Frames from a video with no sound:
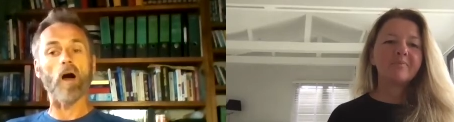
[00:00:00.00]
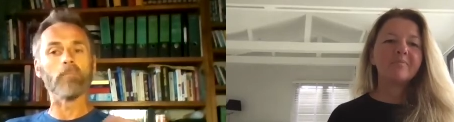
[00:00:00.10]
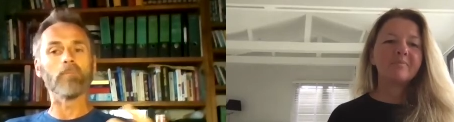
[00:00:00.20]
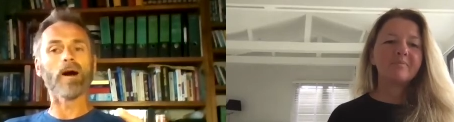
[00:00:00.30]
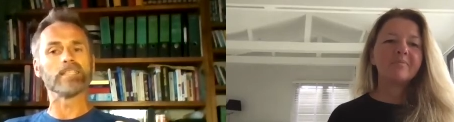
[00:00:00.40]
Speaker 1: I
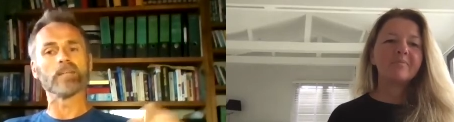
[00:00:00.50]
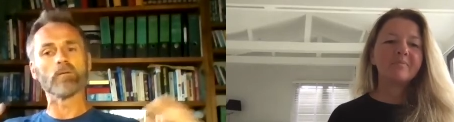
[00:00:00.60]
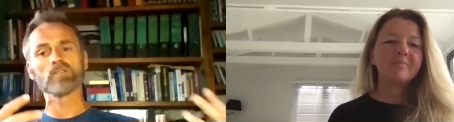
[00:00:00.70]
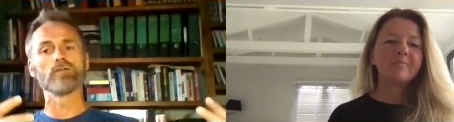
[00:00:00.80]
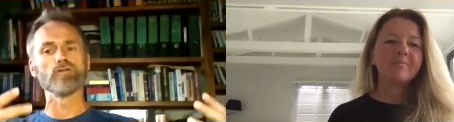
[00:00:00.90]
minded. It
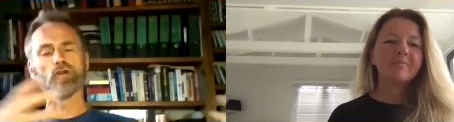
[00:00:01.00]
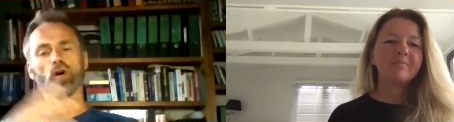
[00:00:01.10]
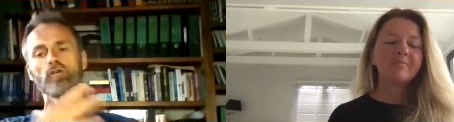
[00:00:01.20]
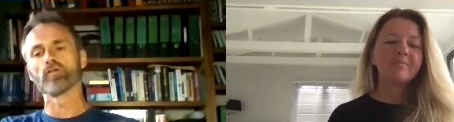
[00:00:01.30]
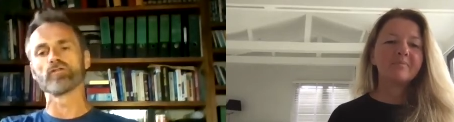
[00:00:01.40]
wasn't
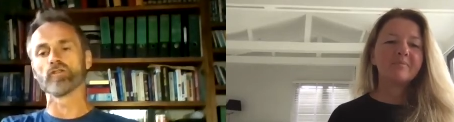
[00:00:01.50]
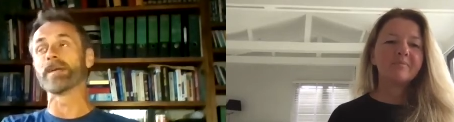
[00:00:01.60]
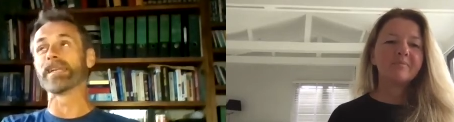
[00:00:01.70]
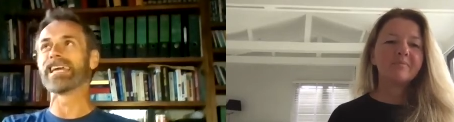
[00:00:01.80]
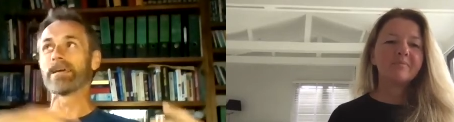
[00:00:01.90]
not good
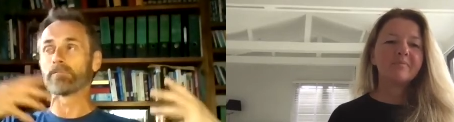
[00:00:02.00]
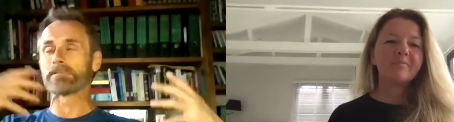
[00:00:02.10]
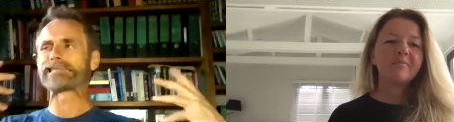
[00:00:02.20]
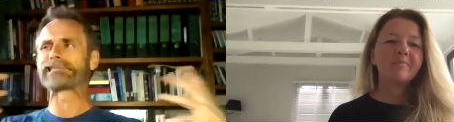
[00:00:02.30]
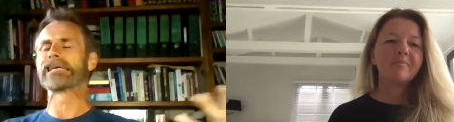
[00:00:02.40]
doing it. It
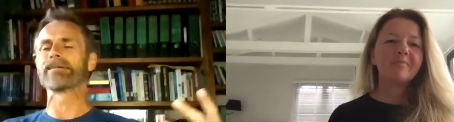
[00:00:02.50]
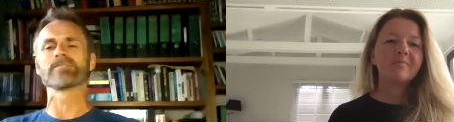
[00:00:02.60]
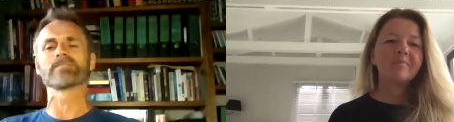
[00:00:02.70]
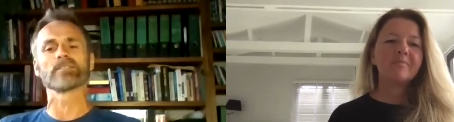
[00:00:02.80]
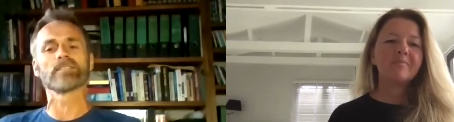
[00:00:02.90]
was it
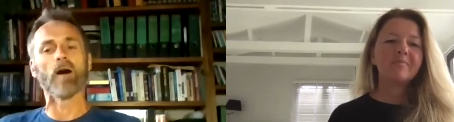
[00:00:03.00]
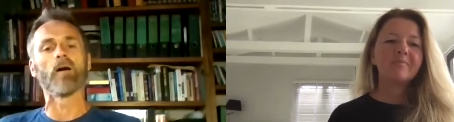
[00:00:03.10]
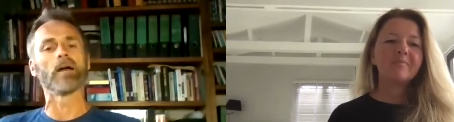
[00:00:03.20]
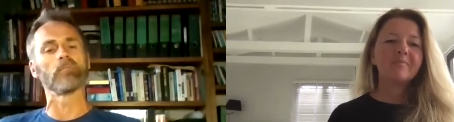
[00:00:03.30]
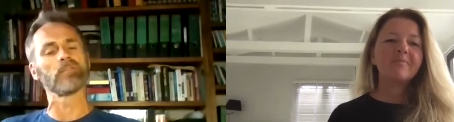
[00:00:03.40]
was the
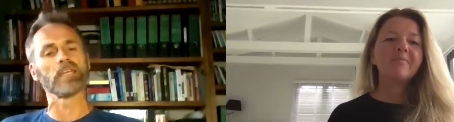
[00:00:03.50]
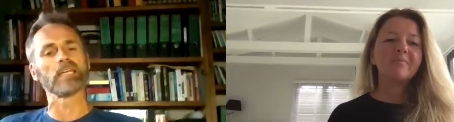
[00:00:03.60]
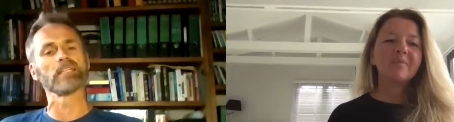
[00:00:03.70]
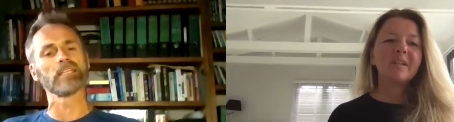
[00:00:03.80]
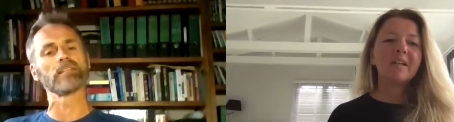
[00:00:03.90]
time thing.
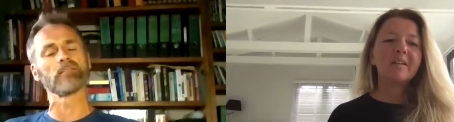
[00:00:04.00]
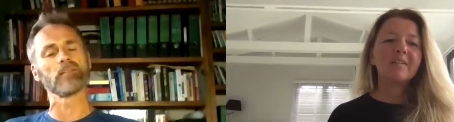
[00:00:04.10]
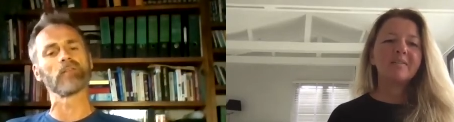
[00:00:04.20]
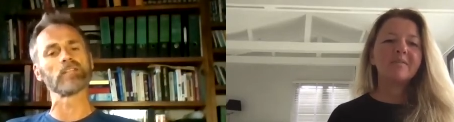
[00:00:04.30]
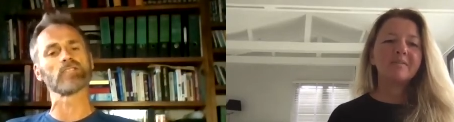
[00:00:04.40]
It did yeah.
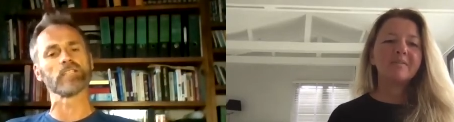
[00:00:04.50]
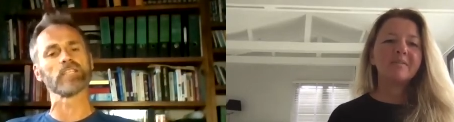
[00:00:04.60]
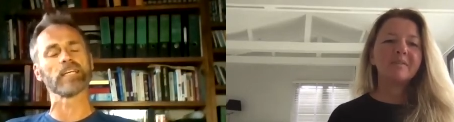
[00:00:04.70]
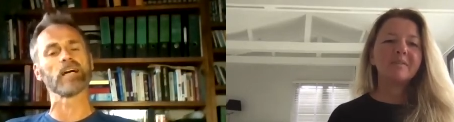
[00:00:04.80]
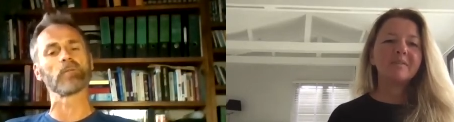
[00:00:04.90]
eventually
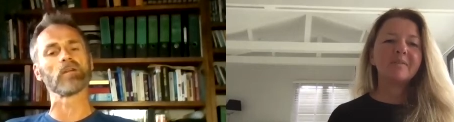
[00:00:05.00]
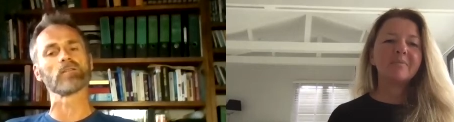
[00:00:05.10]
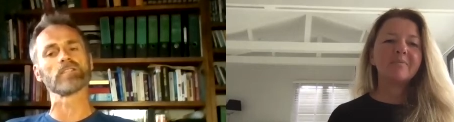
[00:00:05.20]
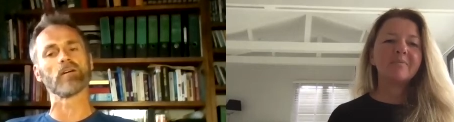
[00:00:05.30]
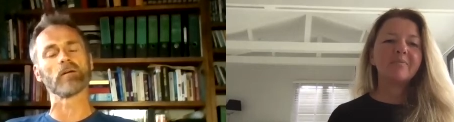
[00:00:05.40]
take up a lot
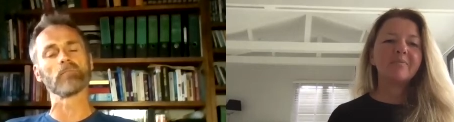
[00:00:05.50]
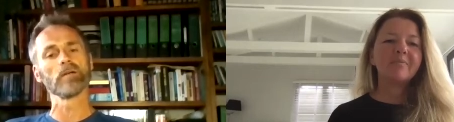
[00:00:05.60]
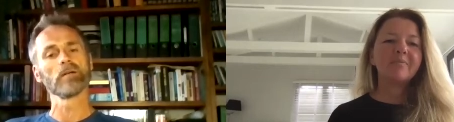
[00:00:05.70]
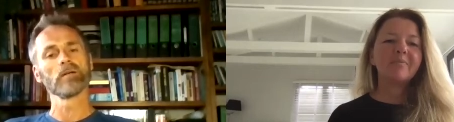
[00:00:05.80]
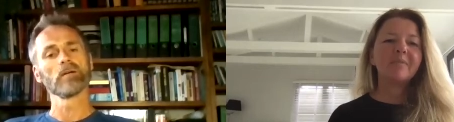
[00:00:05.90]
of time
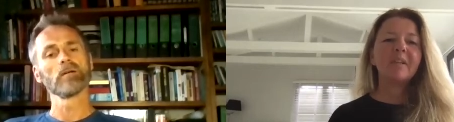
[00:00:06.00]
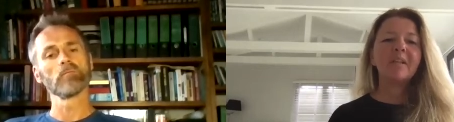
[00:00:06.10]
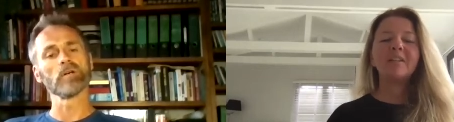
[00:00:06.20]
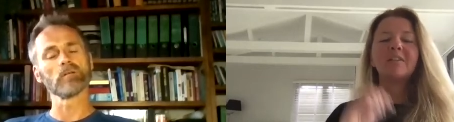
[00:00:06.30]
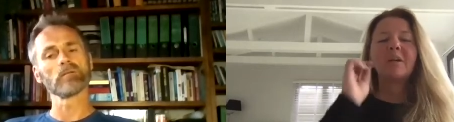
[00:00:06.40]
Speaker 2: it
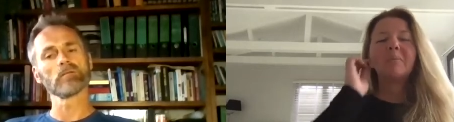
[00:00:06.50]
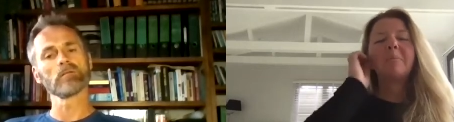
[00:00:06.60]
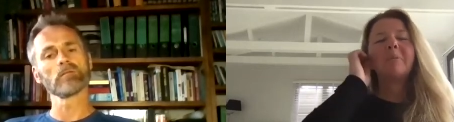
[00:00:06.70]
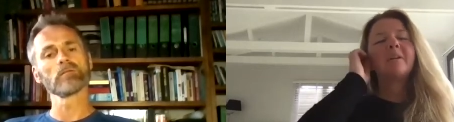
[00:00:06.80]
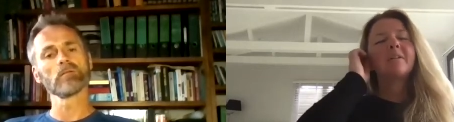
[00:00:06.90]
is a
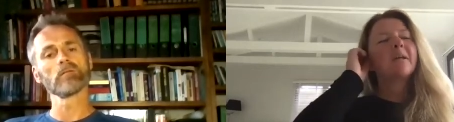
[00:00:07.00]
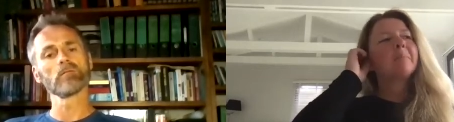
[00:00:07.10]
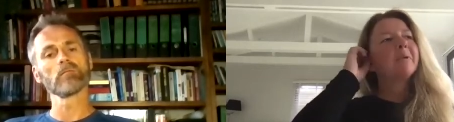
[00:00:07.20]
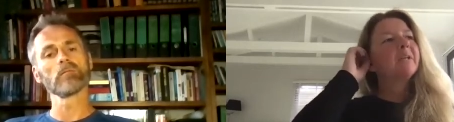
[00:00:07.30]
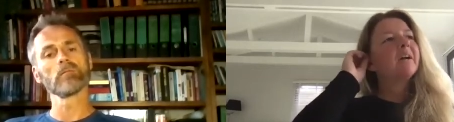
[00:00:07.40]
commitment, isn't it?
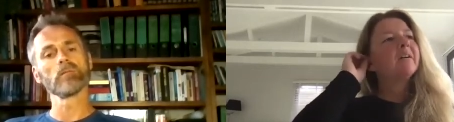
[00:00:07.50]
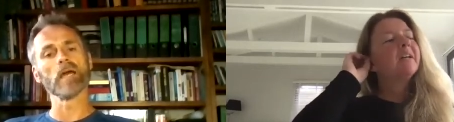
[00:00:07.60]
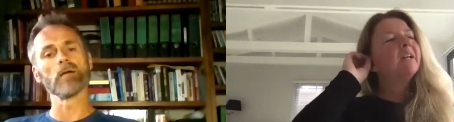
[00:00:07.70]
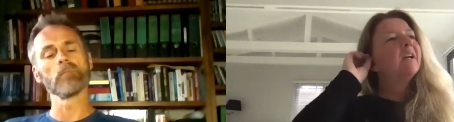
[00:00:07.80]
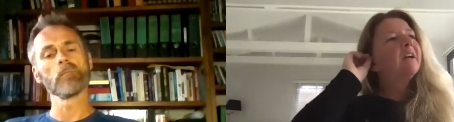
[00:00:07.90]
But yeah,
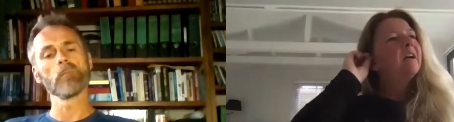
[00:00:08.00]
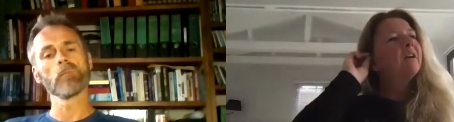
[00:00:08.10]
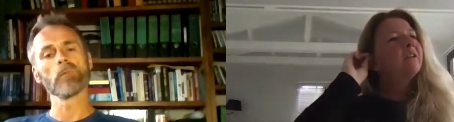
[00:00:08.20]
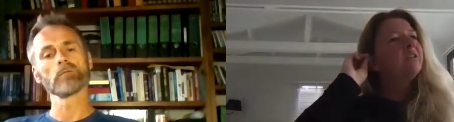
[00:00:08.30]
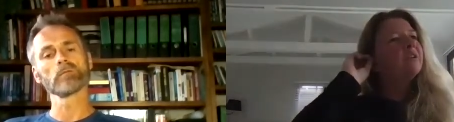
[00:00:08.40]

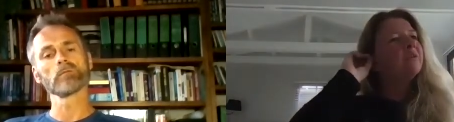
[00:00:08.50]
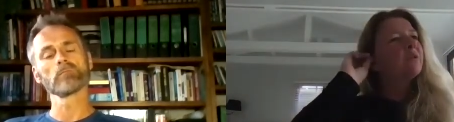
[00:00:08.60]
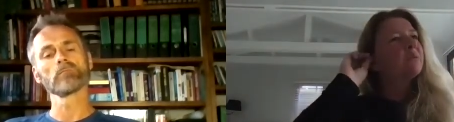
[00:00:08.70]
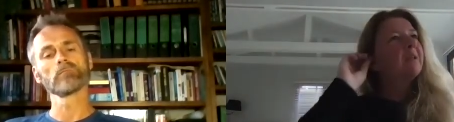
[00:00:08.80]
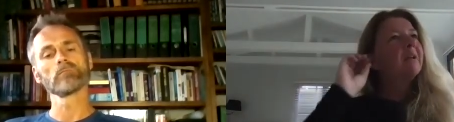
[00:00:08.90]
you
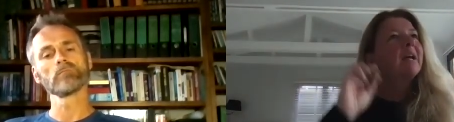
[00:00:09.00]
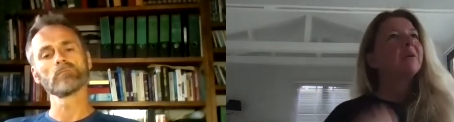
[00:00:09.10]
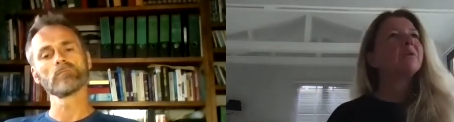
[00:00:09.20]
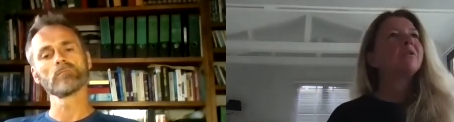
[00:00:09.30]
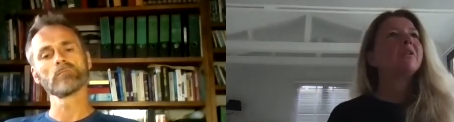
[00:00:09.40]
talking about the
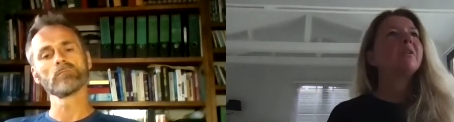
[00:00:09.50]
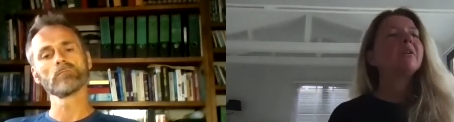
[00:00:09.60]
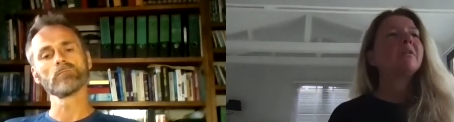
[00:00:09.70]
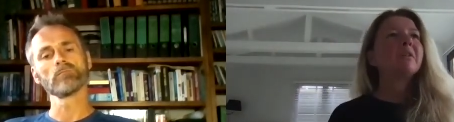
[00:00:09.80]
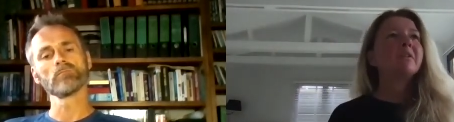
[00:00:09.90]
language and the,
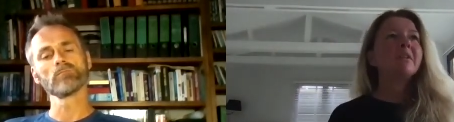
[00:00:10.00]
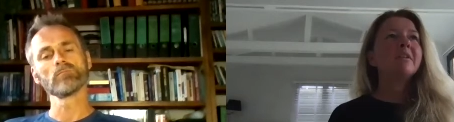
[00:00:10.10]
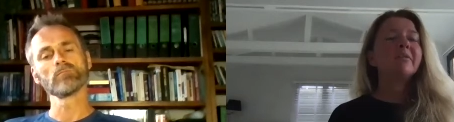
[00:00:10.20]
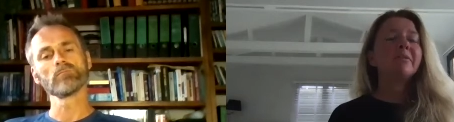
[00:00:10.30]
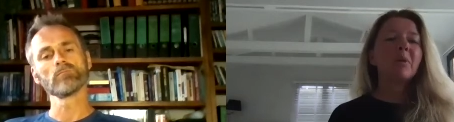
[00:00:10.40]
and the,
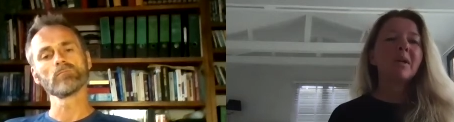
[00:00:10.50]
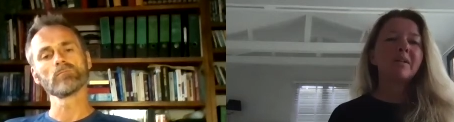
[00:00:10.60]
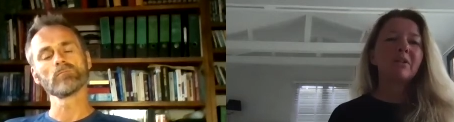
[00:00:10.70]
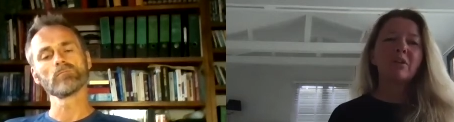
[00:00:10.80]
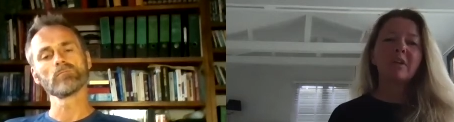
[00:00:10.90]
different ways of
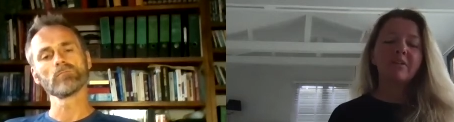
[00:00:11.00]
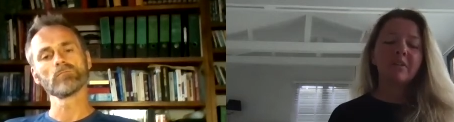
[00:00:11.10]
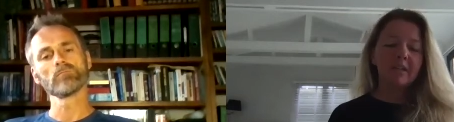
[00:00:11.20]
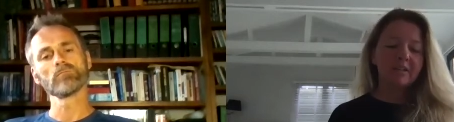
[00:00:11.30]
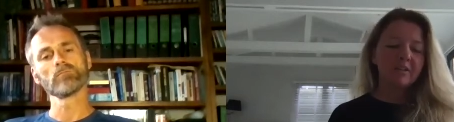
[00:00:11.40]
looking at
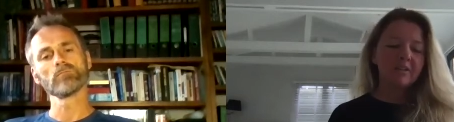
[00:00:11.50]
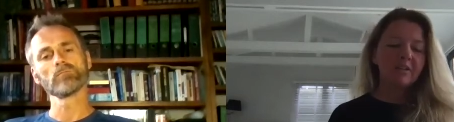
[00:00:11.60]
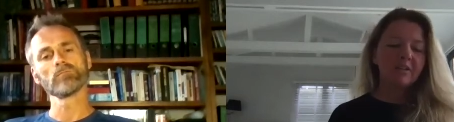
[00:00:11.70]
things. I certainly